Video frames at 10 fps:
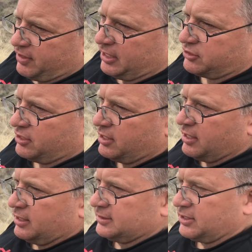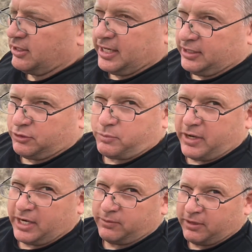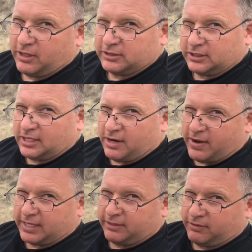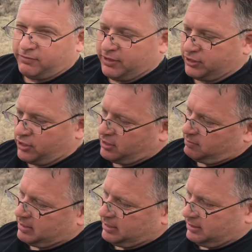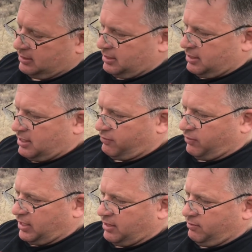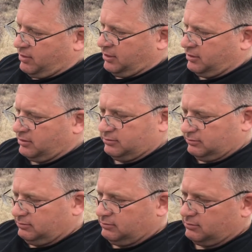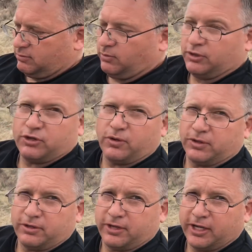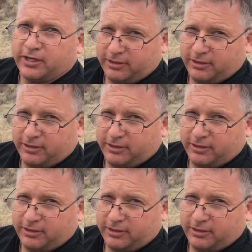fish. It's early in the spring, we're not sure how active the fish are, but if we get one, we'll show it to you.